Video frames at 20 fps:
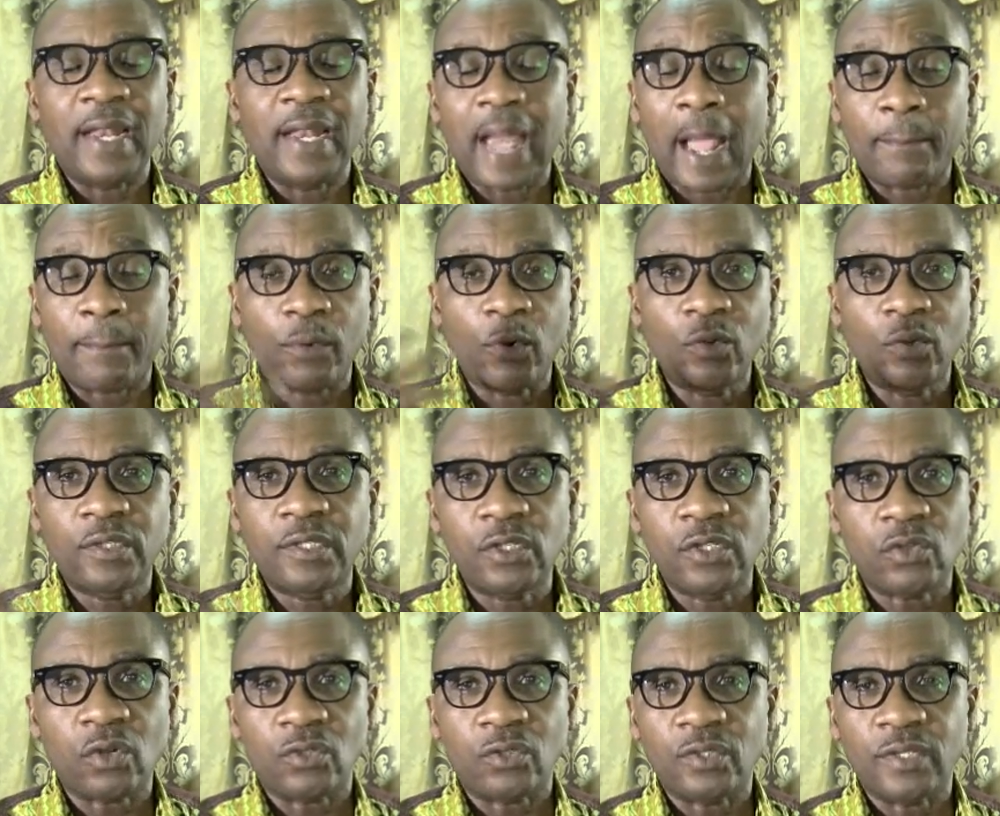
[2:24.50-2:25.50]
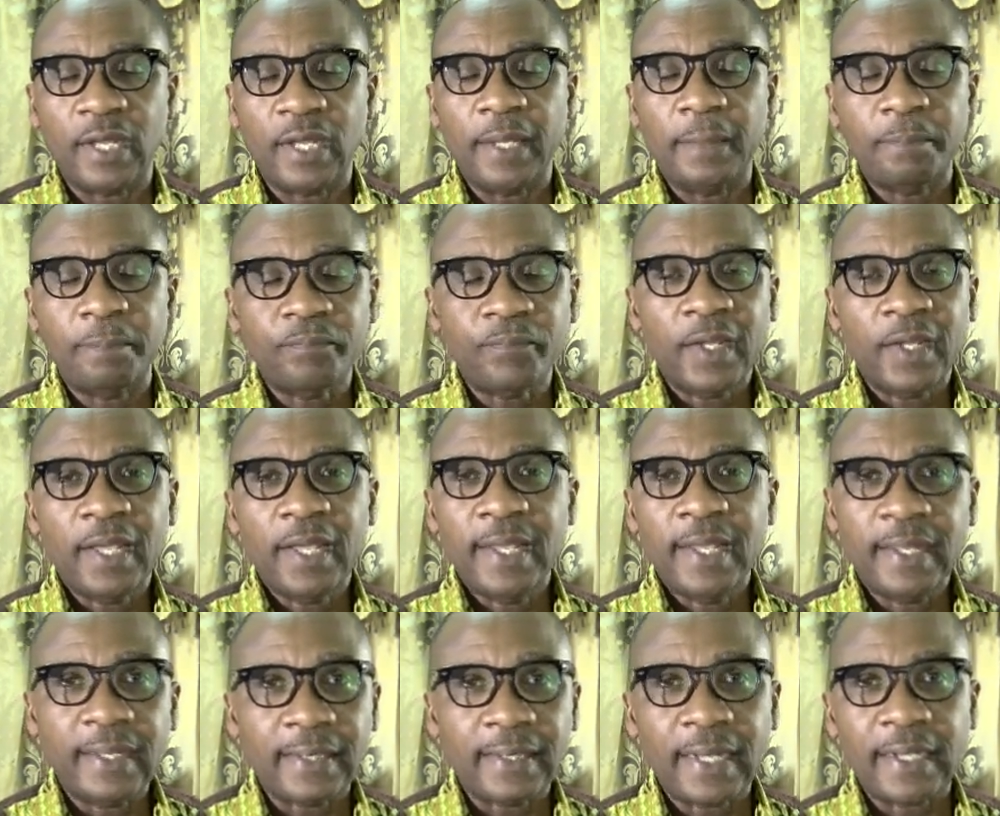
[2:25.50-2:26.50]
and uploads it onto the
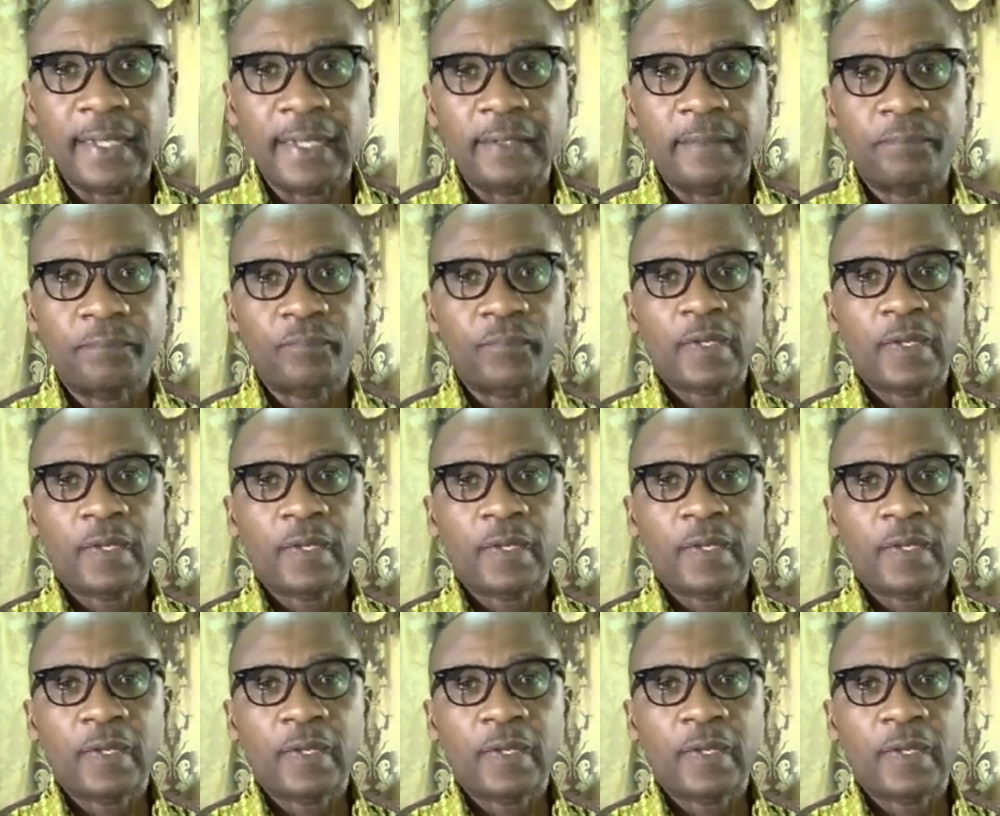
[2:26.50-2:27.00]
internet.